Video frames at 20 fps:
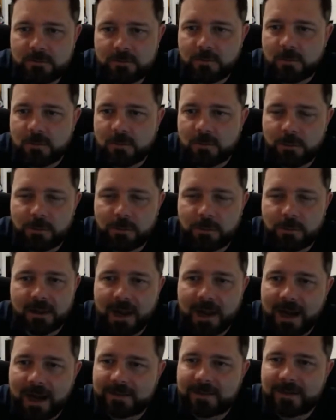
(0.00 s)
we should have been
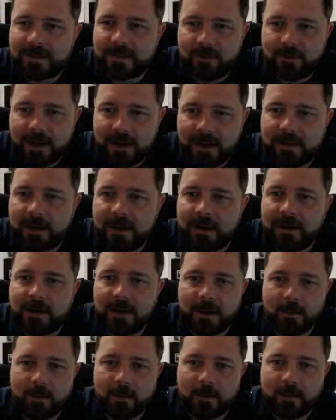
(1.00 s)
locked in right
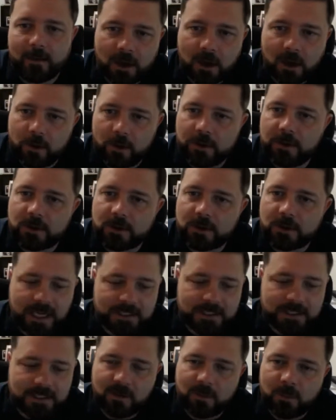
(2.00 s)
there, and we know in those
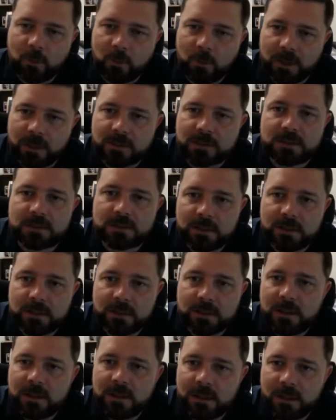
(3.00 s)
last five points,
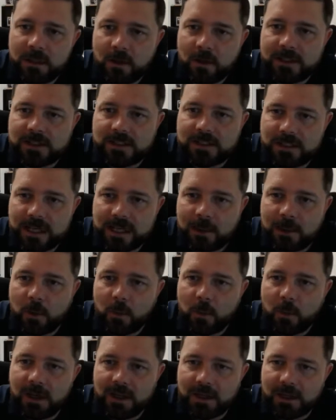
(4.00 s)
you know, that's the time where
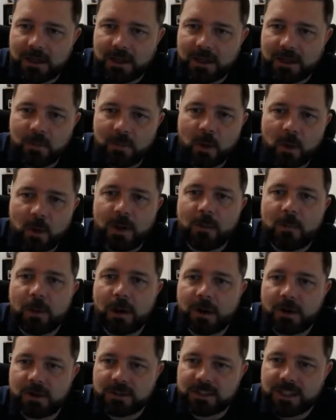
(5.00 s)
we need to keep momentum
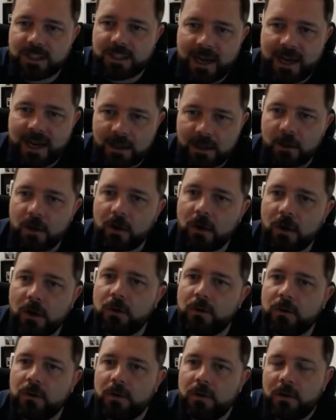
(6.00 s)
on our side and go.
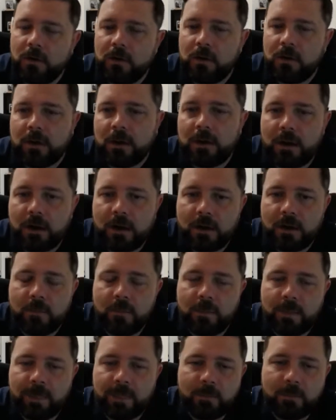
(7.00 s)

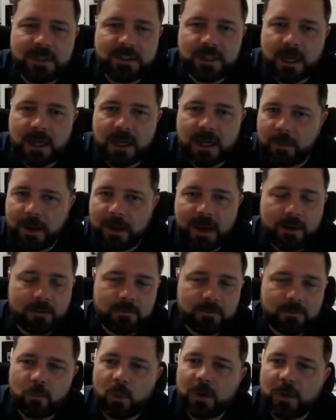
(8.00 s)
Um, and we talk
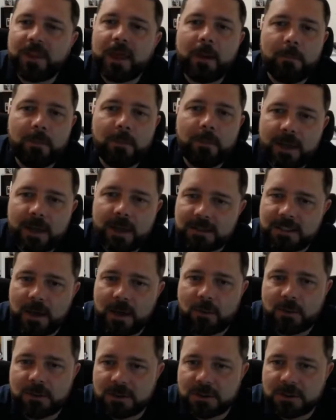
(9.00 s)
about what that means,
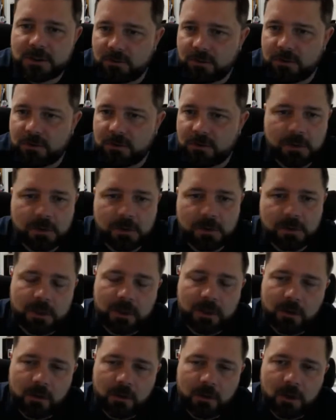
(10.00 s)
how we serve differently, and
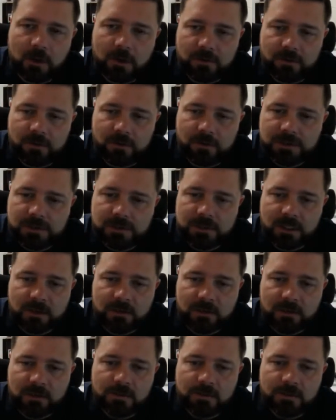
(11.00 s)
all, all of that stuff.